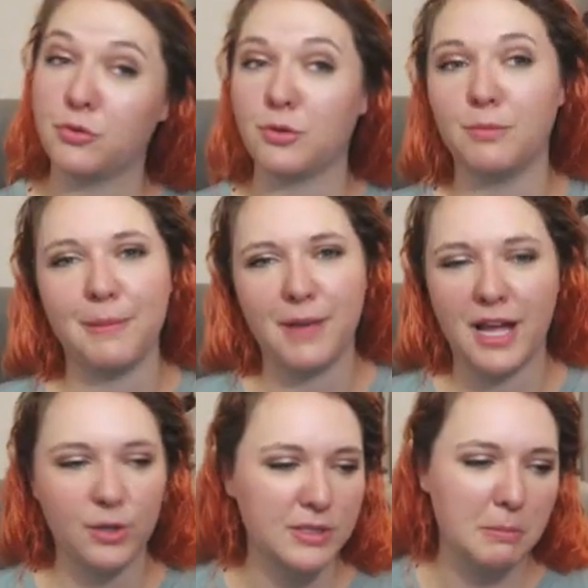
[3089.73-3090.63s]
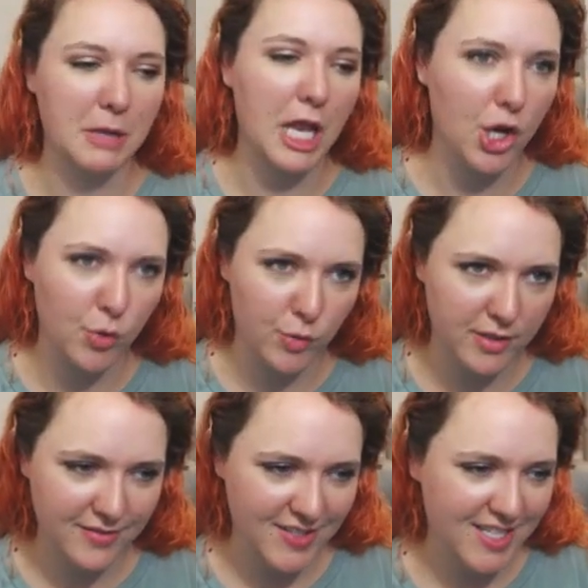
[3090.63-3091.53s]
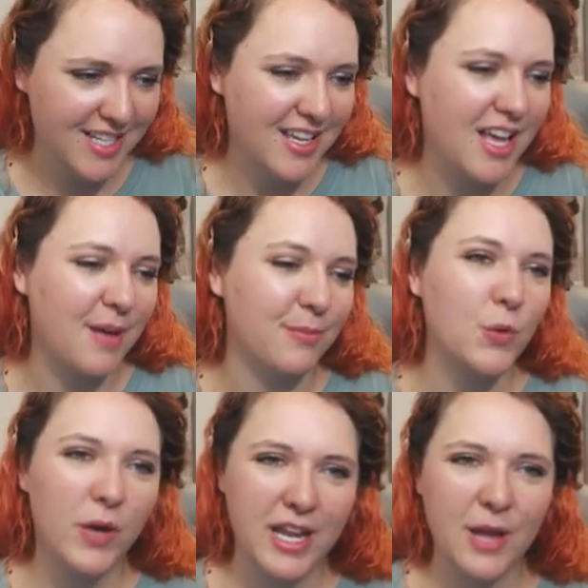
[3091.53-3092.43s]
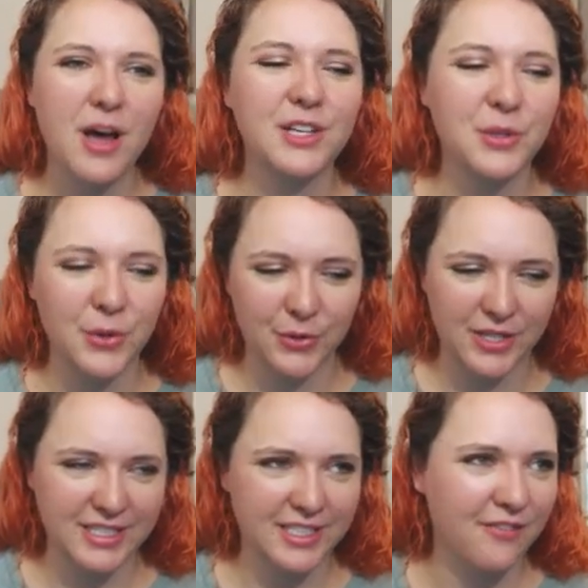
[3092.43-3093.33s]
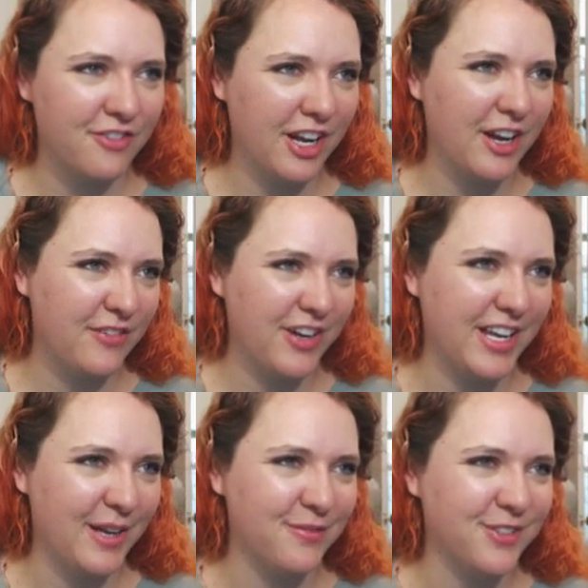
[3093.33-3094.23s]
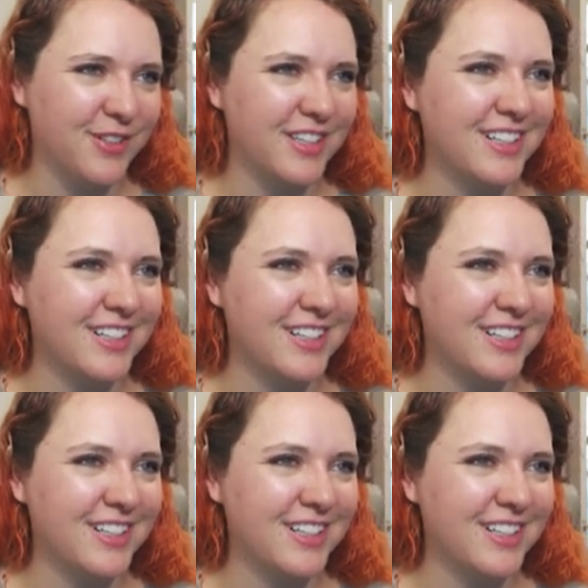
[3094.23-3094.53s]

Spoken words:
my mind was blown. Toire wa doko desu ka? Very, very helpful.